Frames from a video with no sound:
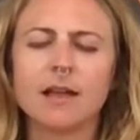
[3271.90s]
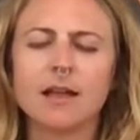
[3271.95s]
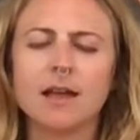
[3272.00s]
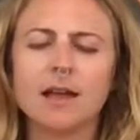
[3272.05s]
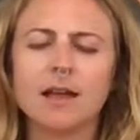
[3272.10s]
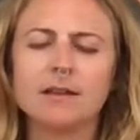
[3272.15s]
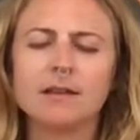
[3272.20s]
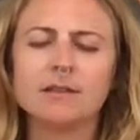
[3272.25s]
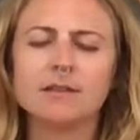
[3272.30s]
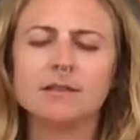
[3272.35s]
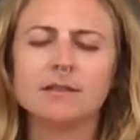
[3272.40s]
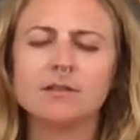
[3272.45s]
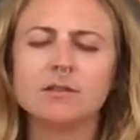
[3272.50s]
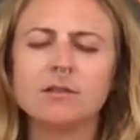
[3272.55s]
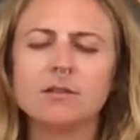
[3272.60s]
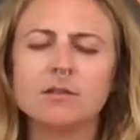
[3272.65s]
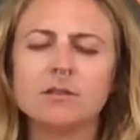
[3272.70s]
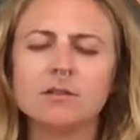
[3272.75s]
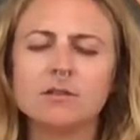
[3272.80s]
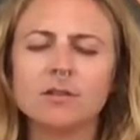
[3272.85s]
And it's
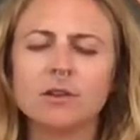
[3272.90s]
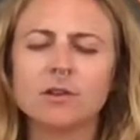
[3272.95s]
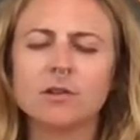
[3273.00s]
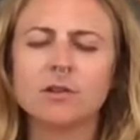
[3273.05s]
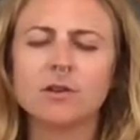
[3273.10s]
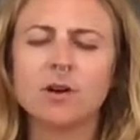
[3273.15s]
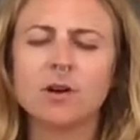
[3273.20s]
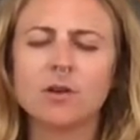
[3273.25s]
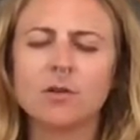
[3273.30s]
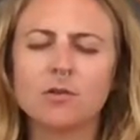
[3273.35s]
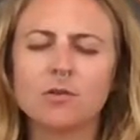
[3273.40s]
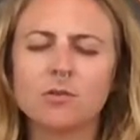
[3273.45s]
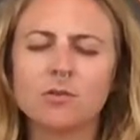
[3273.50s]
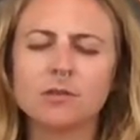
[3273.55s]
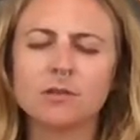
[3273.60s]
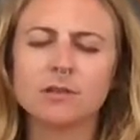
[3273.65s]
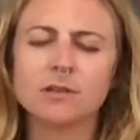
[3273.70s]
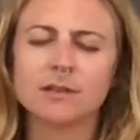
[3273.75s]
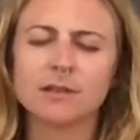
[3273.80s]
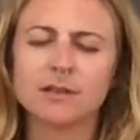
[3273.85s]
not so cold
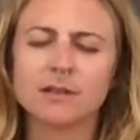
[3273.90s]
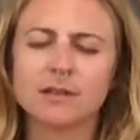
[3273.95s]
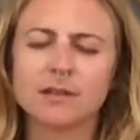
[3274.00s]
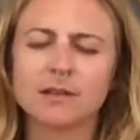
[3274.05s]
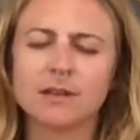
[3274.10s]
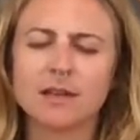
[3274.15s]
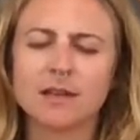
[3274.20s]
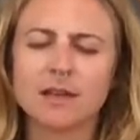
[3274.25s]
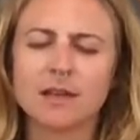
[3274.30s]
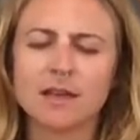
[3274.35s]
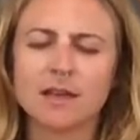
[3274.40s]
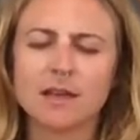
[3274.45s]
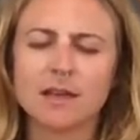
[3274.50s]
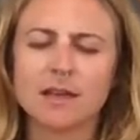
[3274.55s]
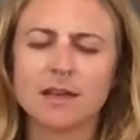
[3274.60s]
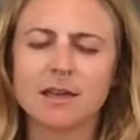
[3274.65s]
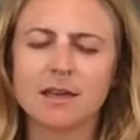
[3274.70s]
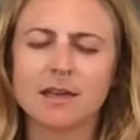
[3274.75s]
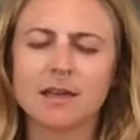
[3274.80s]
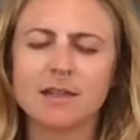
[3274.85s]

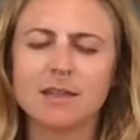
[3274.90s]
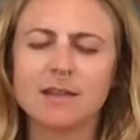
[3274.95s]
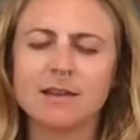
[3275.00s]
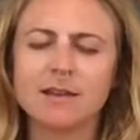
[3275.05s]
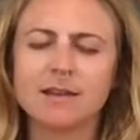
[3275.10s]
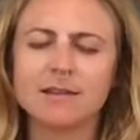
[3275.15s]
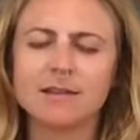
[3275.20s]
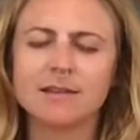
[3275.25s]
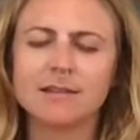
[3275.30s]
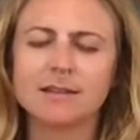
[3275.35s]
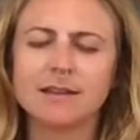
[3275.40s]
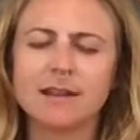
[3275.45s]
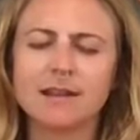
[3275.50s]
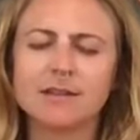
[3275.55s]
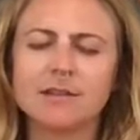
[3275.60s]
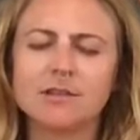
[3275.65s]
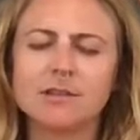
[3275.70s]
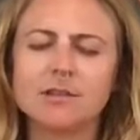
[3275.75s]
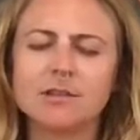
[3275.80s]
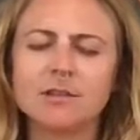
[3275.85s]
that it
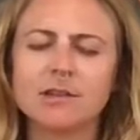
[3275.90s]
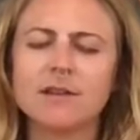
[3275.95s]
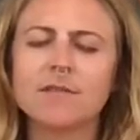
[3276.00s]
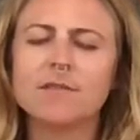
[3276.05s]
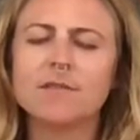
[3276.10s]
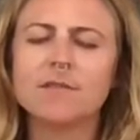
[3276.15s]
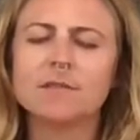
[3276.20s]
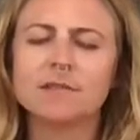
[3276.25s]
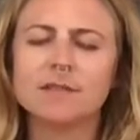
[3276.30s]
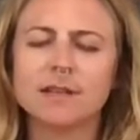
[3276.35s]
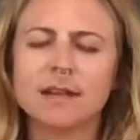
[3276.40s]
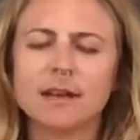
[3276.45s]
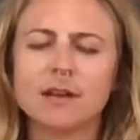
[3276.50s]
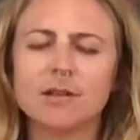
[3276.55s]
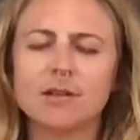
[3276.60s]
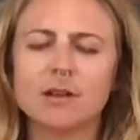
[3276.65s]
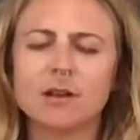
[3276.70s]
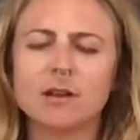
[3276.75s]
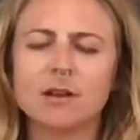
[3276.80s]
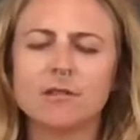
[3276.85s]
sends shivers
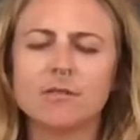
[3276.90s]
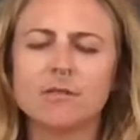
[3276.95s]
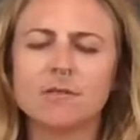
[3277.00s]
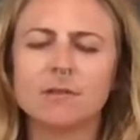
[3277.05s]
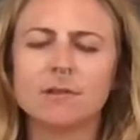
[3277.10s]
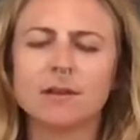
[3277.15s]
down you.